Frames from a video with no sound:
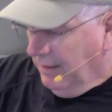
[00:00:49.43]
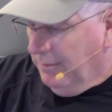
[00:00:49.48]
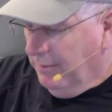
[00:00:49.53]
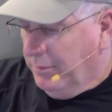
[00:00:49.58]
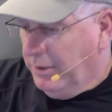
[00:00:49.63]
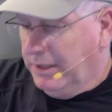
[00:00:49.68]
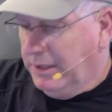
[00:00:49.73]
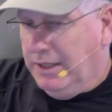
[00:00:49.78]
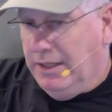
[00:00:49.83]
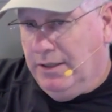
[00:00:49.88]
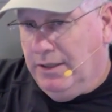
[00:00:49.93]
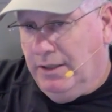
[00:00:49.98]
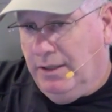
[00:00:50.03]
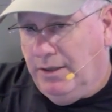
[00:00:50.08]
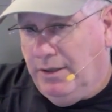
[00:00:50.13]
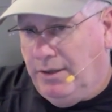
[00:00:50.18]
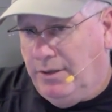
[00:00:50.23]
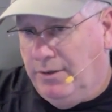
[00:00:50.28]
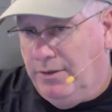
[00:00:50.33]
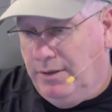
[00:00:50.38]
But again,
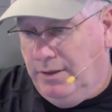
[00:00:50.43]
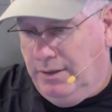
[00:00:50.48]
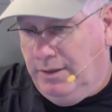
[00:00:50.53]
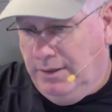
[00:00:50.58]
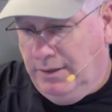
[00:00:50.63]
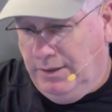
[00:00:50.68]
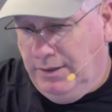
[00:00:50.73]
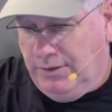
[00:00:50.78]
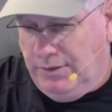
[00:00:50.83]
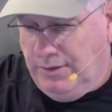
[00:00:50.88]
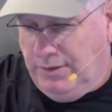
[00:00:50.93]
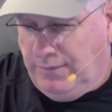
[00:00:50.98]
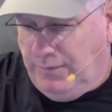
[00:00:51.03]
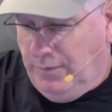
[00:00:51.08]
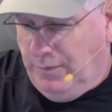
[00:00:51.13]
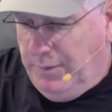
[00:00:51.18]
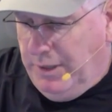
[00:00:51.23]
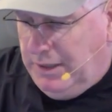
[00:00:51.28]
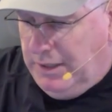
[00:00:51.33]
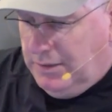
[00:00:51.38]
this is
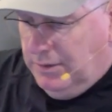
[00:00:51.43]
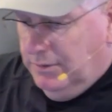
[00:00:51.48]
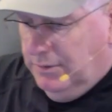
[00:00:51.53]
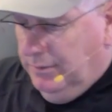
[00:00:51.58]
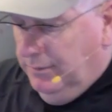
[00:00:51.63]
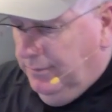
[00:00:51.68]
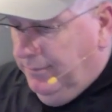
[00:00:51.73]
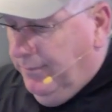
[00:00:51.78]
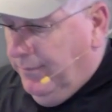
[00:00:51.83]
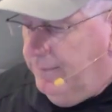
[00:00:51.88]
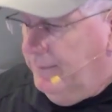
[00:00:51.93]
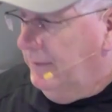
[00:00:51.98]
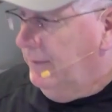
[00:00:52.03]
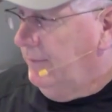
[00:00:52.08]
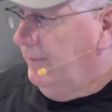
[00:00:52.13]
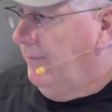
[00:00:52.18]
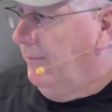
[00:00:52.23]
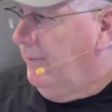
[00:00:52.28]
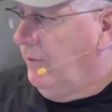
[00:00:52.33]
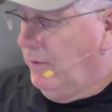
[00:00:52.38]
FoMaKo
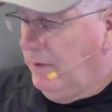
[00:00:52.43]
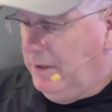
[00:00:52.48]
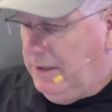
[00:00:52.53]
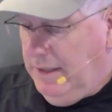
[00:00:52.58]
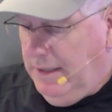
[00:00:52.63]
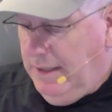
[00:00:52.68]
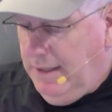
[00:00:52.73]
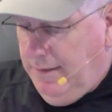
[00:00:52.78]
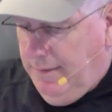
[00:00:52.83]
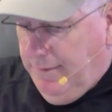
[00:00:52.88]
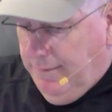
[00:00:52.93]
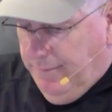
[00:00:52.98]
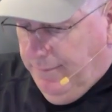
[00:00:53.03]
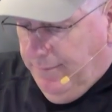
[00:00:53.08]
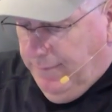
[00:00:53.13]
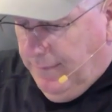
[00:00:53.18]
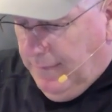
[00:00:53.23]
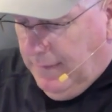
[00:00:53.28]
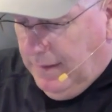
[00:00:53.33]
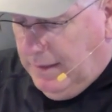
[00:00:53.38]
4K
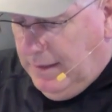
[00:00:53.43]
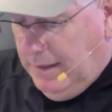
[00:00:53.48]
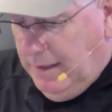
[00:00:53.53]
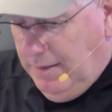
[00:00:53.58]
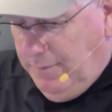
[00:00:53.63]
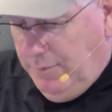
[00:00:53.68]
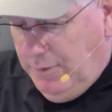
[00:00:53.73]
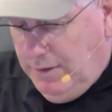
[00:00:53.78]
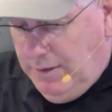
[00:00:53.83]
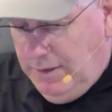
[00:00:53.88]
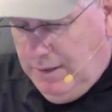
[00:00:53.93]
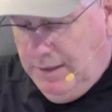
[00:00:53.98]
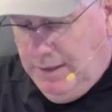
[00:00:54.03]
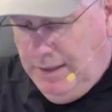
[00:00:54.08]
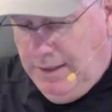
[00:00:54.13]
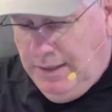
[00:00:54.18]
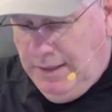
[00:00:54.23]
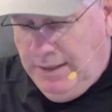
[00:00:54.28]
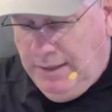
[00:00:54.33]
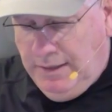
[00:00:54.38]
camera,
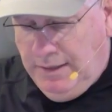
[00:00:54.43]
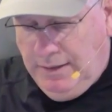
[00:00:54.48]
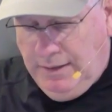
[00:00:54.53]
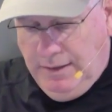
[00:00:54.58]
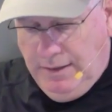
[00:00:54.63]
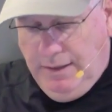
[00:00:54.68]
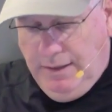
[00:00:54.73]
and